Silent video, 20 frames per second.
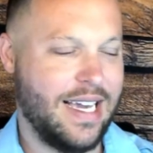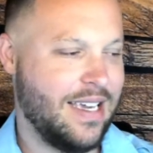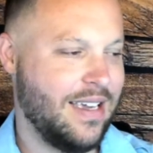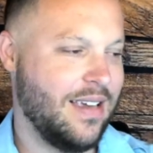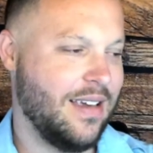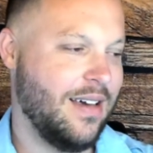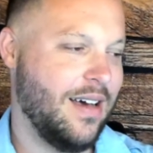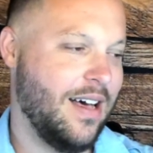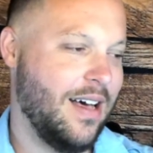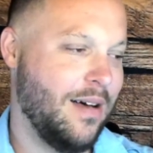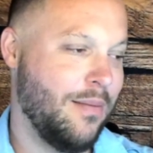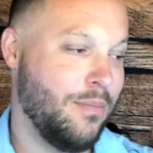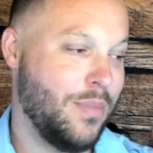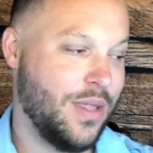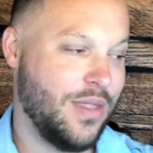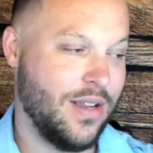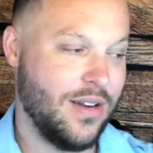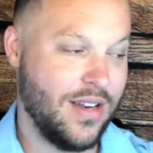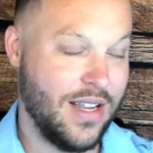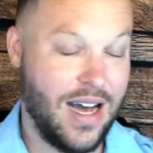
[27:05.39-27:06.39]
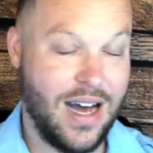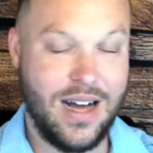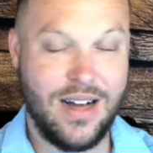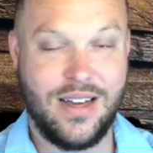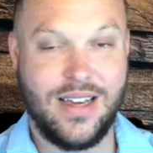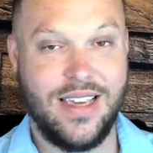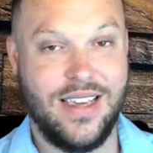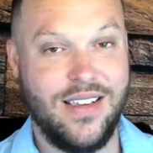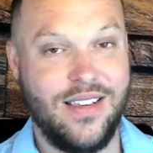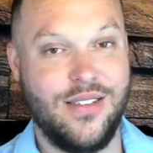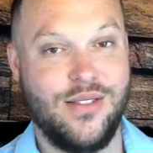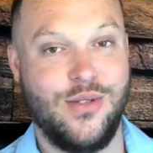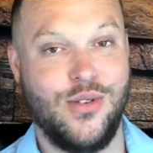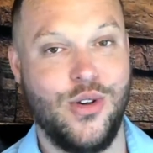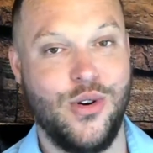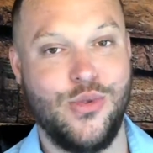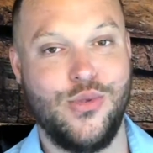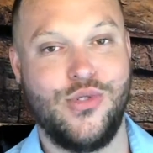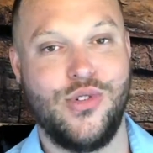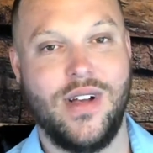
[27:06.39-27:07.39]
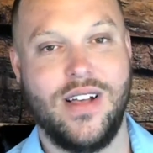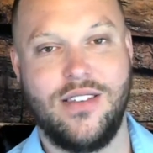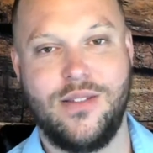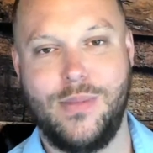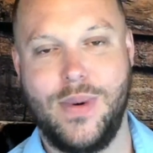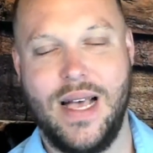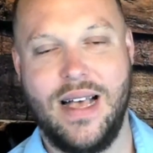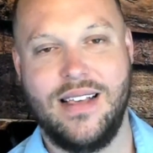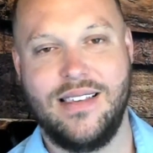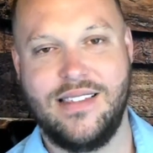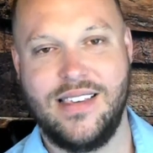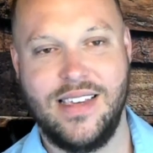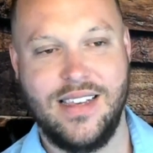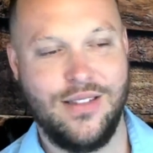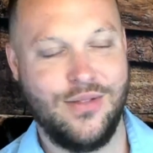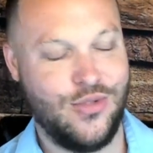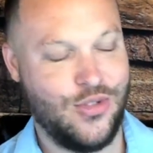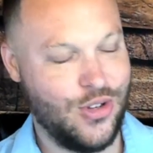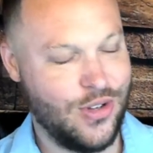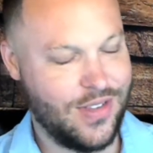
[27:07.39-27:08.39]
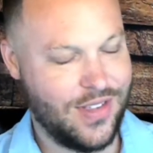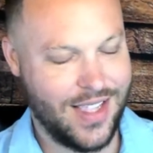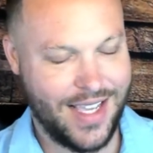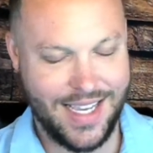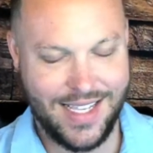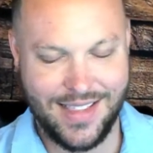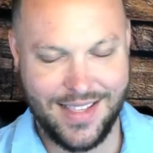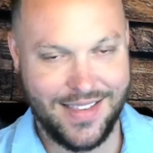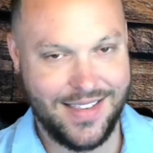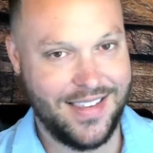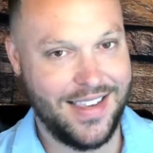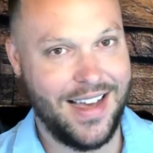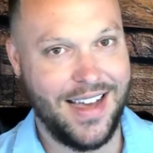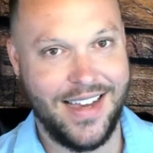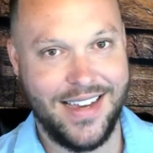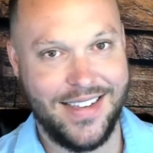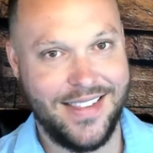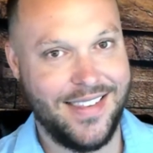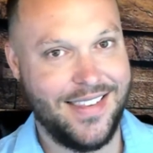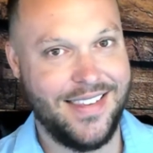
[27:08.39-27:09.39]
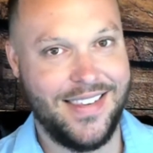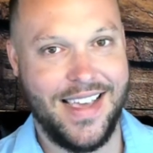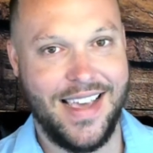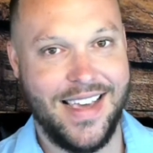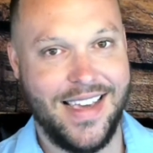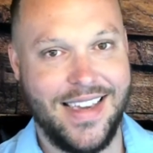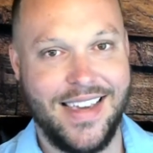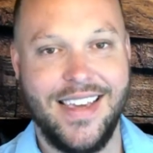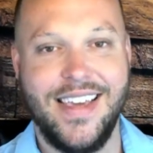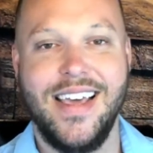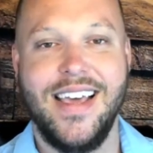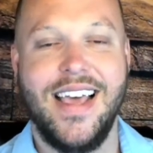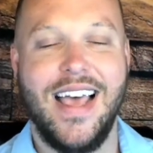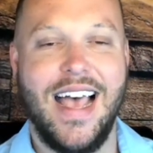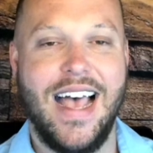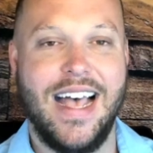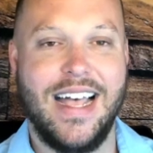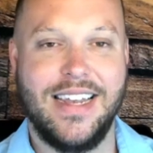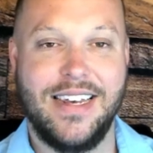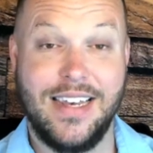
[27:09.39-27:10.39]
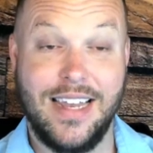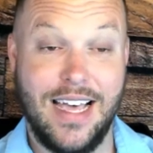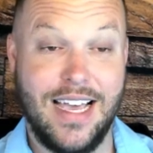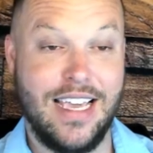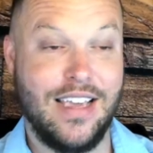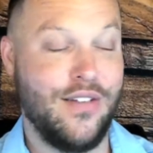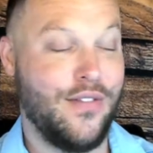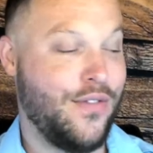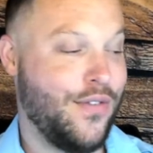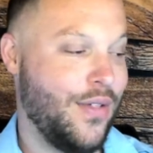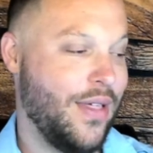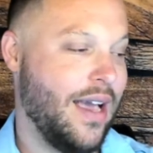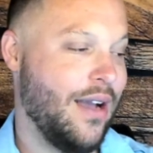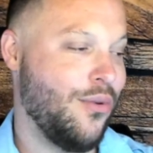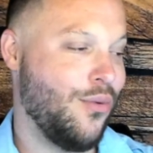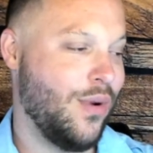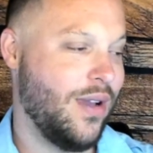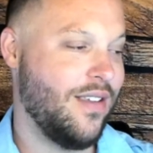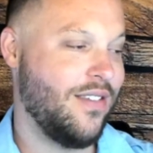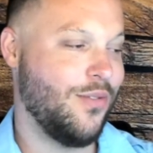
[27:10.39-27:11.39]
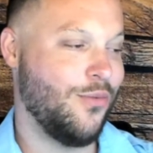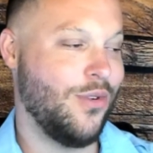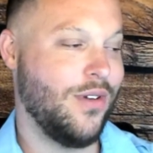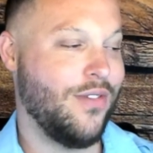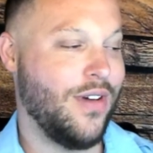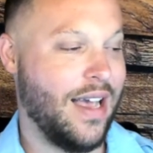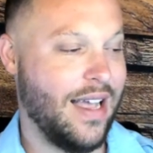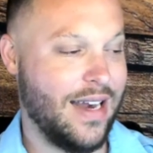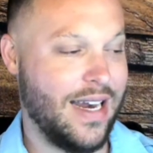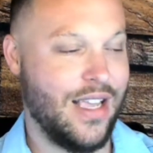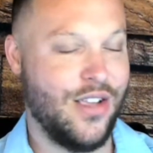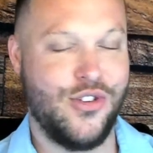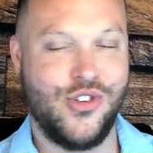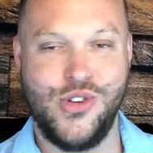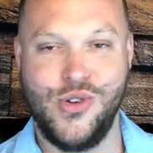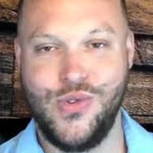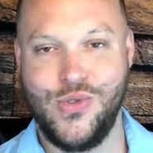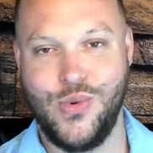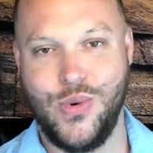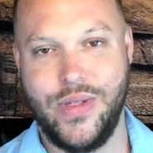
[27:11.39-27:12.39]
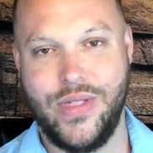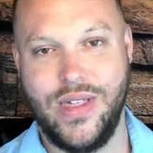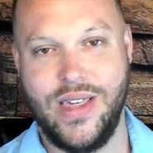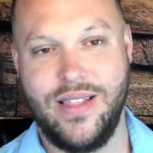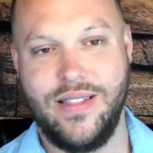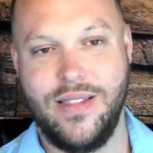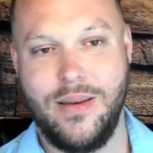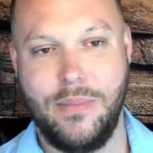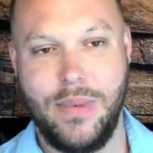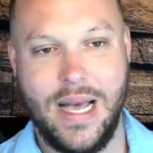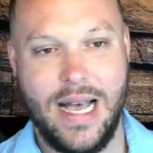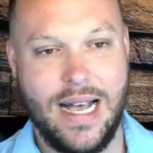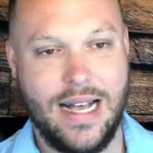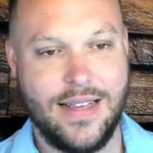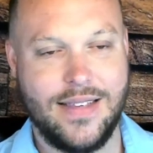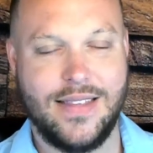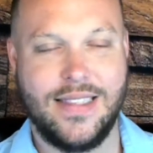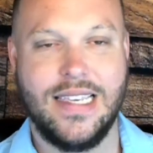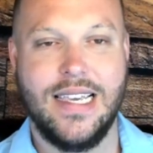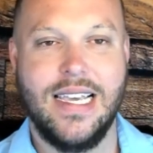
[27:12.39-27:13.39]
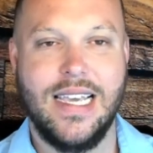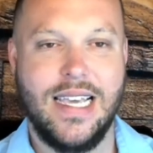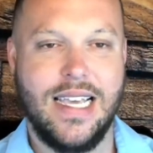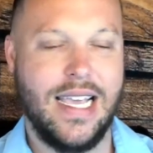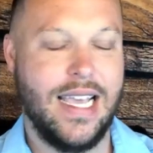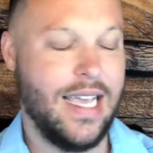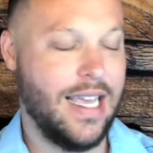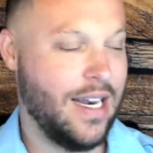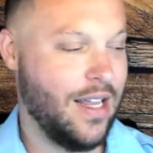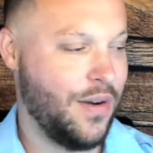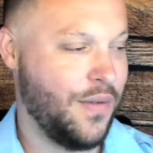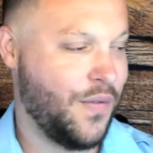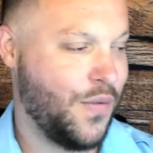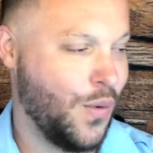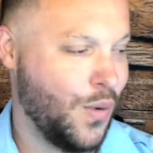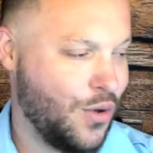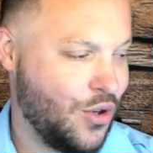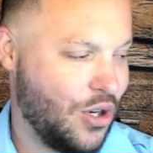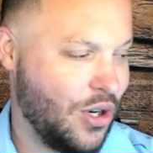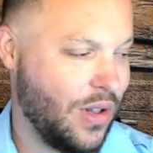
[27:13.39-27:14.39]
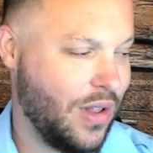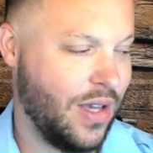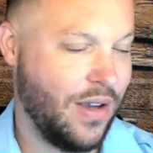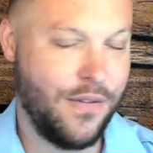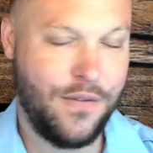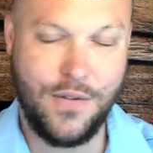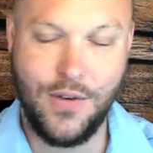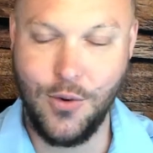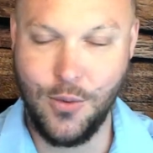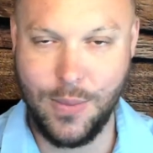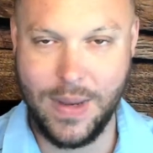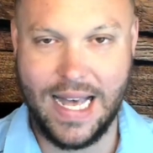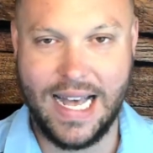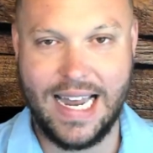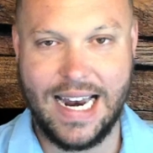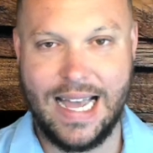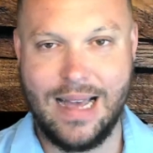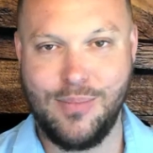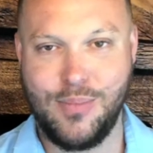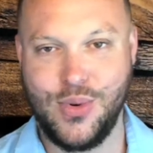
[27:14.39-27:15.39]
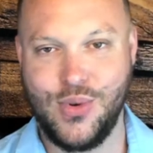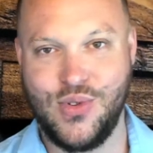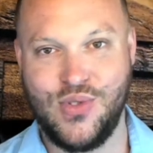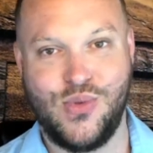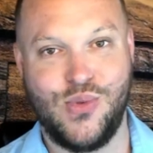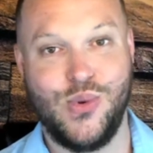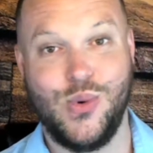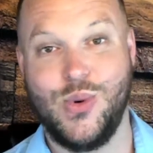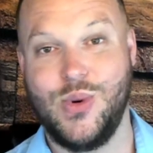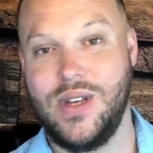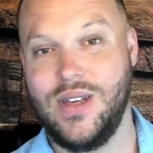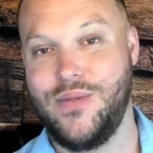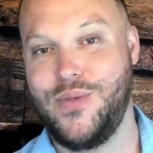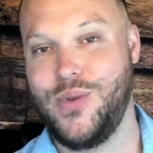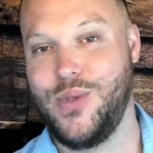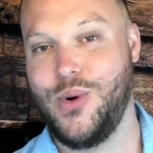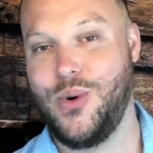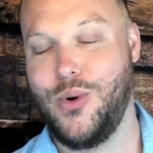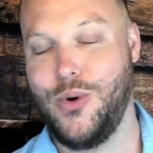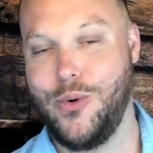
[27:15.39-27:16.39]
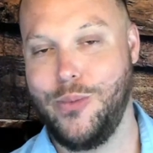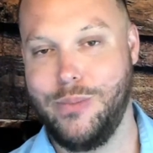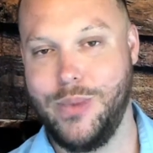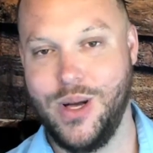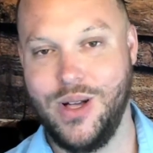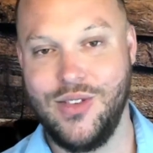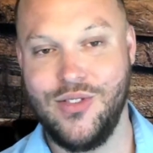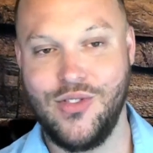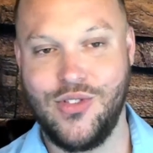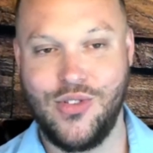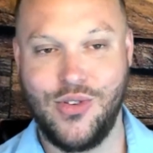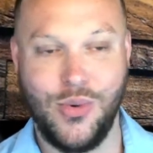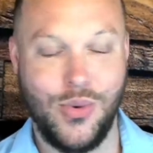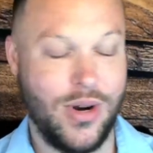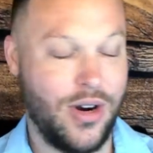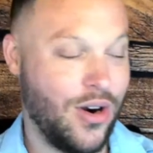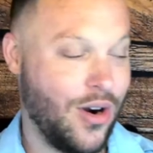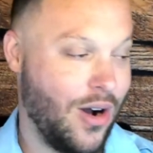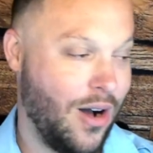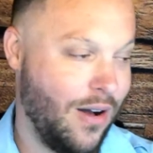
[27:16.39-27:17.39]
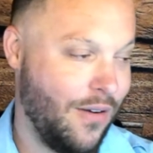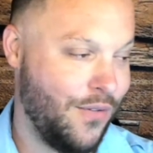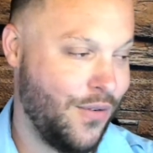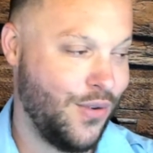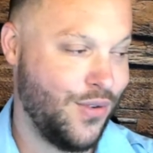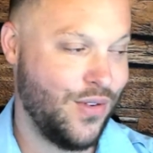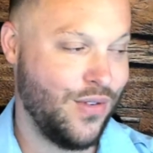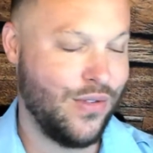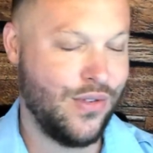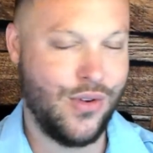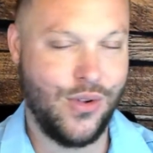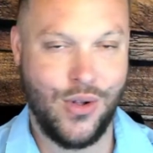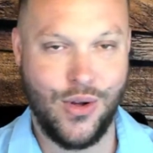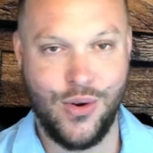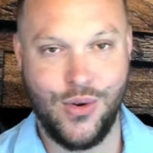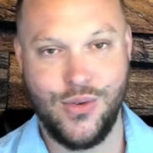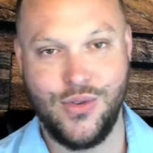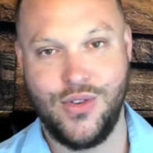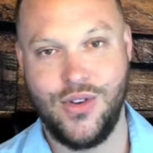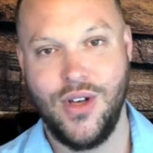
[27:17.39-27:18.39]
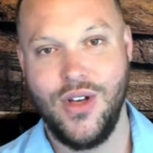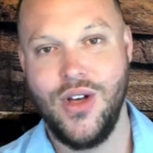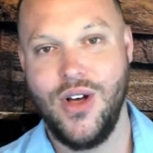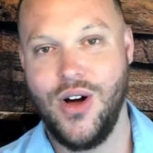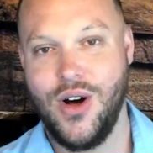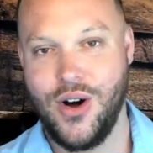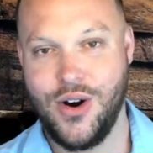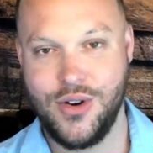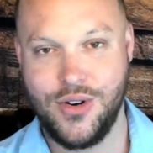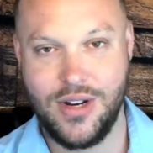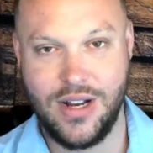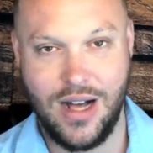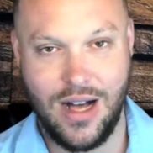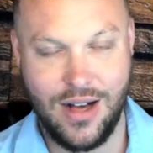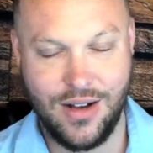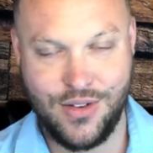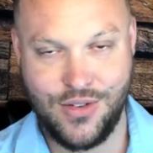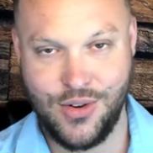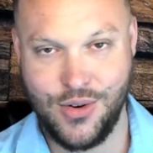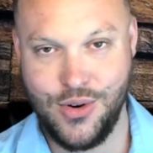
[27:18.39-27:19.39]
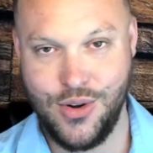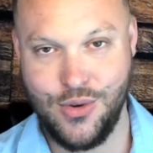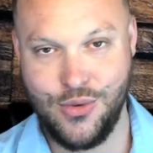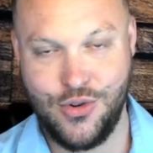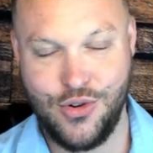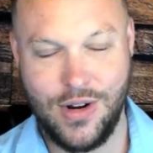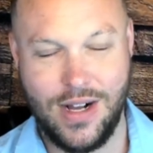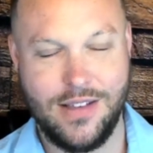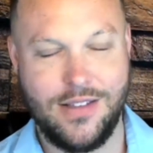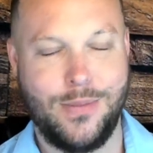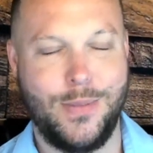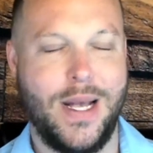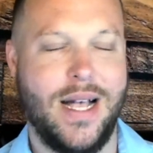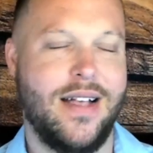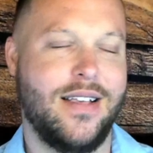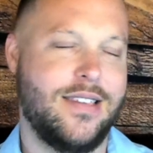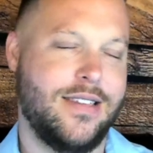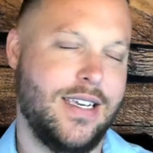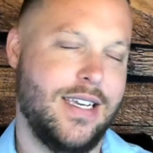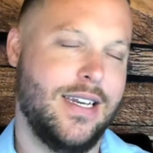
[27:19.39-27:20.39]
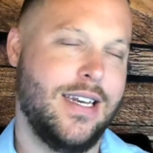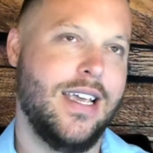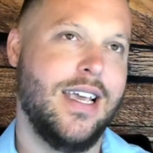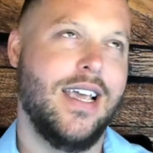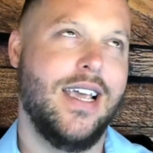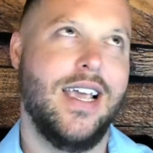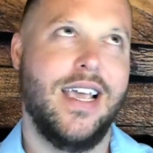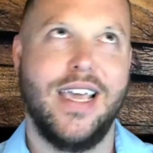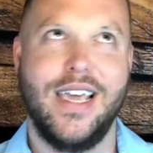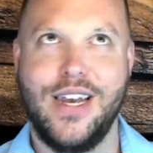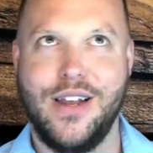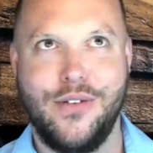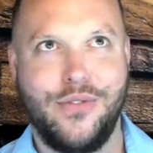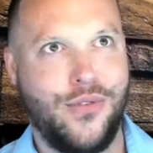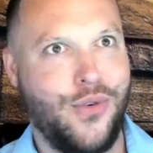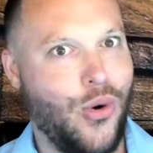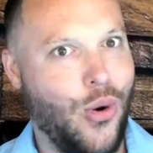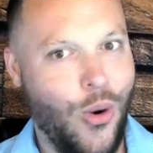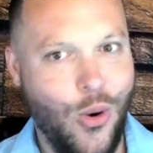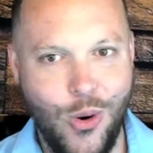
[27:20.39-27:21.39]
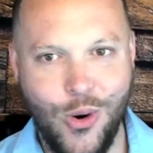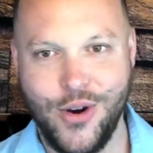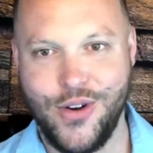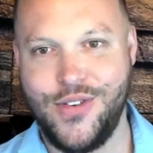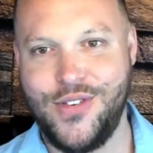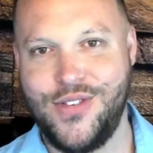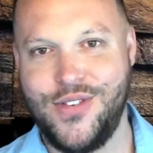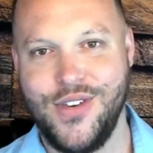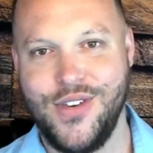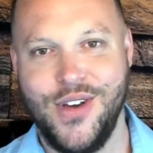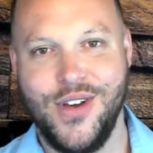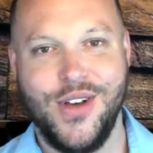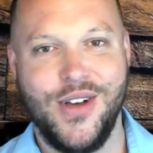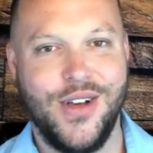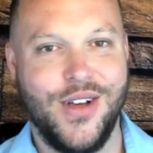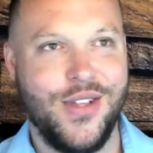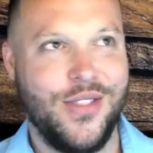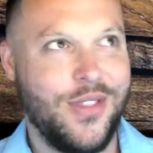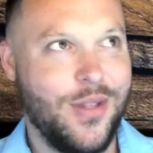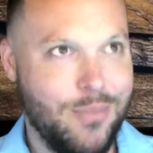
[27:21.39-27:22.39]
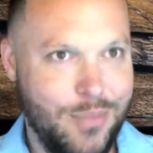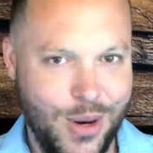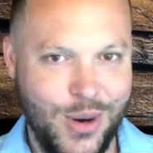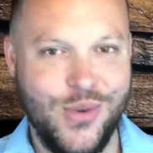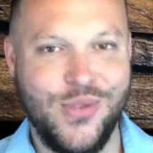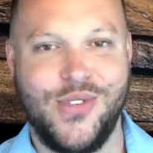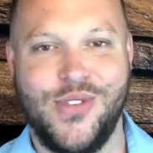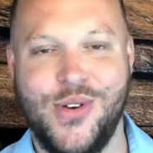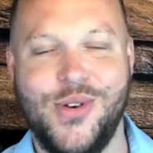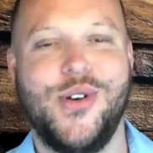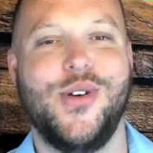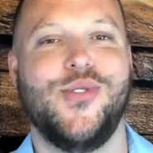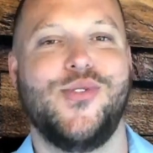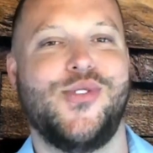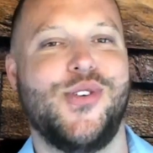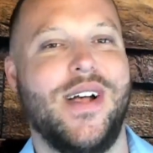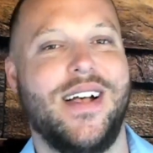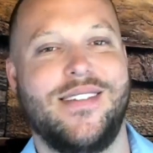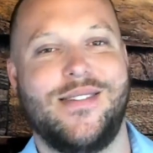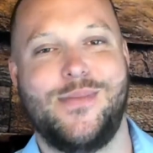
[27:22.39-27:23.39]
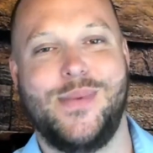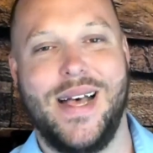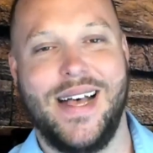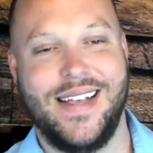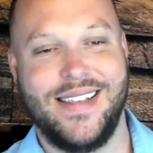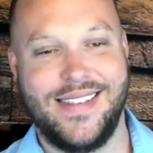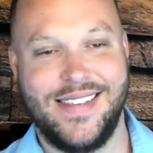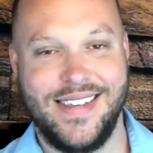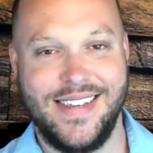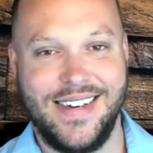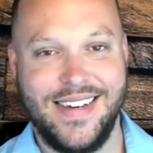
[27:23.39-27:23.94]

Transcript: Uh, but the dock is no trespassing, just like the signs say at night. For that reason, we've had issues with it in the past, and unfortunately, a few bad apples ruined it for the whole bunch. So when our office is closed, our docks are no trespassing, and of course the boats are no trespassing.